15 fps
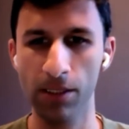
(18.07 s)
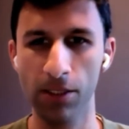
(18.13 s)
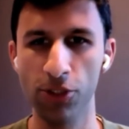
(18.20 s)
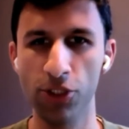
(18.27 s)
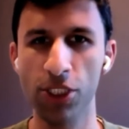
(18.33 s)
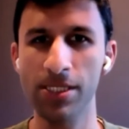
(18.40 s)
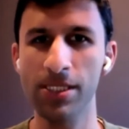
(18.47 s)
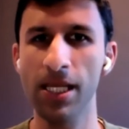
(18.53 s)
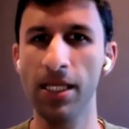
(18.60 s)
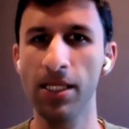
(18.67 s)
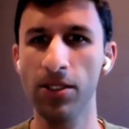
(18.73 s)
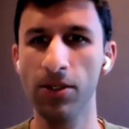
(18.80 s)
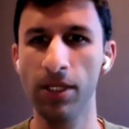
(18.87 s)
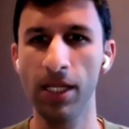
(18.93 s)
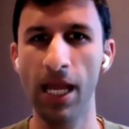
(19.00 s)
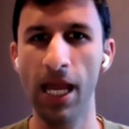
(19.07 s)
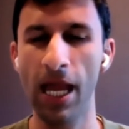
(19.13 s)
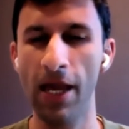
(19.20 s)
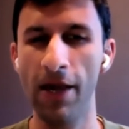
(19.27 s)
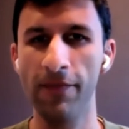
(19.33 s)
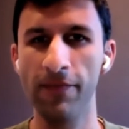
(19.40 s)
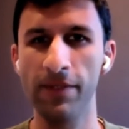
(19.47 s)
Just like you can
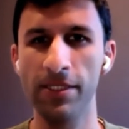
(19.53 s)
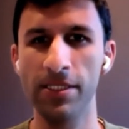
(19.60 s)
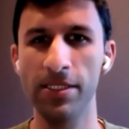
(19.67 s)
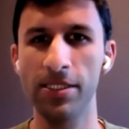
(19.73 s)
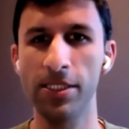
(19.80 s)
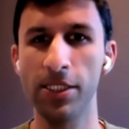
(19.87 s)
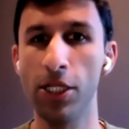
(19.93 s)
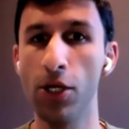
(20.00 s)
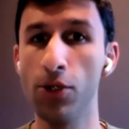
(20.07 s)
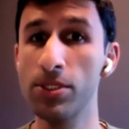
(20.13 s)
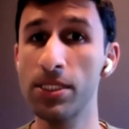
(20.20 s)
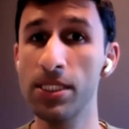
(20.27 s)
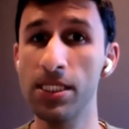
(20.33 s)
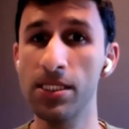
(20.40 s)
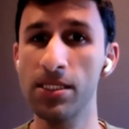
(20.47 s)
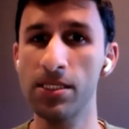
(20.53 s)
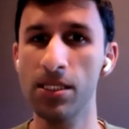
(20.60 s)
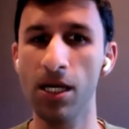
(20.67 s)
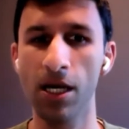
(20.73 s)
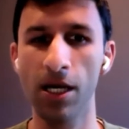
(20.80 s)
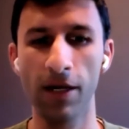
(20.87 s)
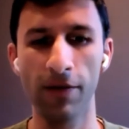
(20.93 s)
have stenosis
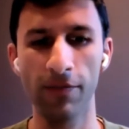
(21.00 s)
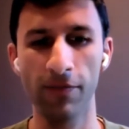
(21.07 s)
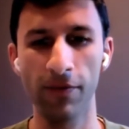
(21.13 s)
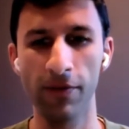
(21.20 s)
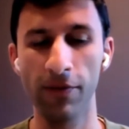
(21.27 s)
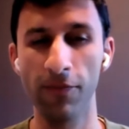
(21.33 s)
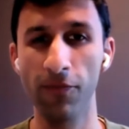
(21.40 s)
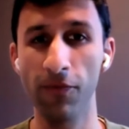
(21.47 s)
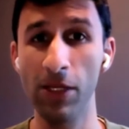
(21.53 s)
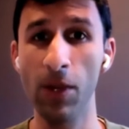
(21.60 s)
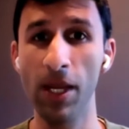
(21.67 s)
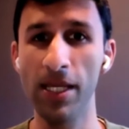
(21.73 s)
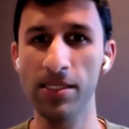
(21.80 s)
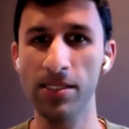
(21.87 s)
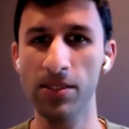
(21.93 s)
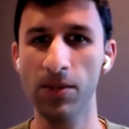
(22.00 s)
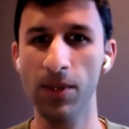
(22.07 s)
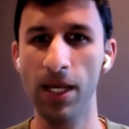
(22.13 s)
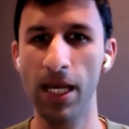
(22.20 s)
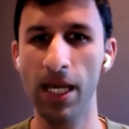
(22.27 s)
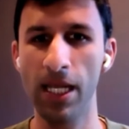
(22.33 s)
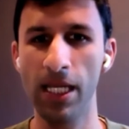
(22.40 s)
of the freeways
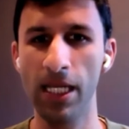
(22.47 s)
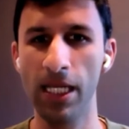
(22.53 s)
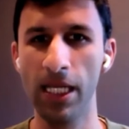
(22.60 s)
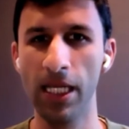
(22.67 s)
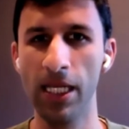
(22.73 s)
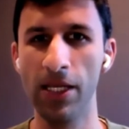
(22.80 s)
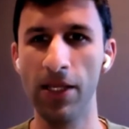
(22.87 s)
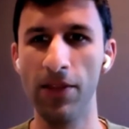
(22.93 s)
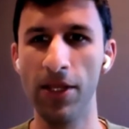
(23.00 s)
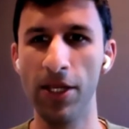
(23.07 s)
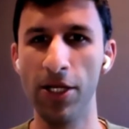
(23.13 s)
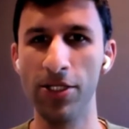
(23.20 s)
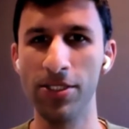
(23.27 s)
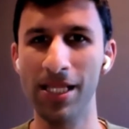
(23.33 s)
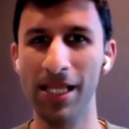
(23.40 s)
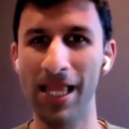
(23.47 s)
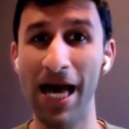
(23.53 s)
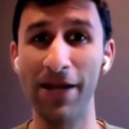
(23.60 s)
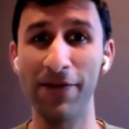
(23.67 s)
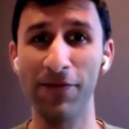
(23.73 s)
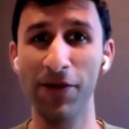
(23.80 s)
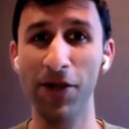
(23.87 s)
when there's a lot
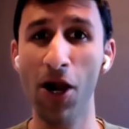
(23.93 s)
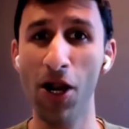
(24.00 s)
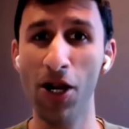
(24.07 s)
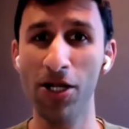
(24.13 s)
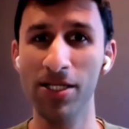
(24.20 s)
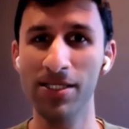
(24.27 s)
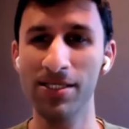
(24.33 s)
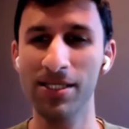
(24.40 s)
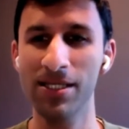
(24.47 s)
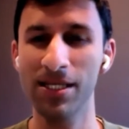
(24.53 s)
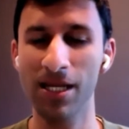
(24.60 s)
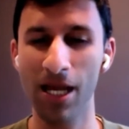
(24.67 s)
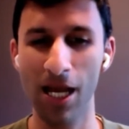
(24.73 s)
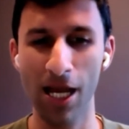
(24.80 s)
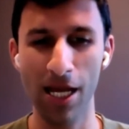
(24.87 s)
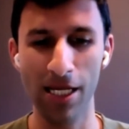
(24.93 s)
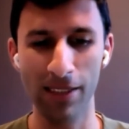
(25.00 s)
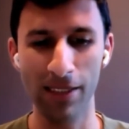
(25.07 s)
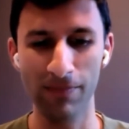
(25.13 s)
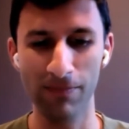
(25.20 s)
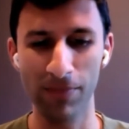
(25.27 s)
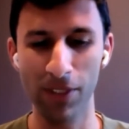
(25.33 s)
of cars
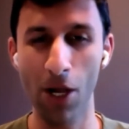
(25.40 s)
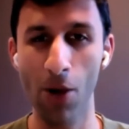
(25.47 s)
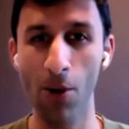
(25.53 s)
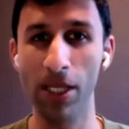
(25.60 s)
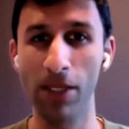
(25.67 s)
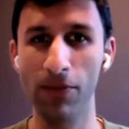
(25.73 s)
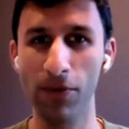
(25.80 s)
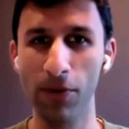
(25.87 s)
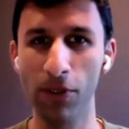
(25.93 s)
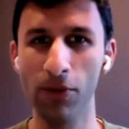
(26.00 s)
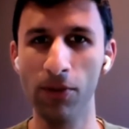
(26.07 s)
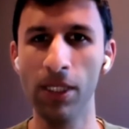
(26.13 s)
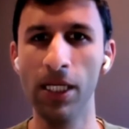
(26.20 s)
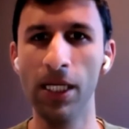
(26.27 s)
going through,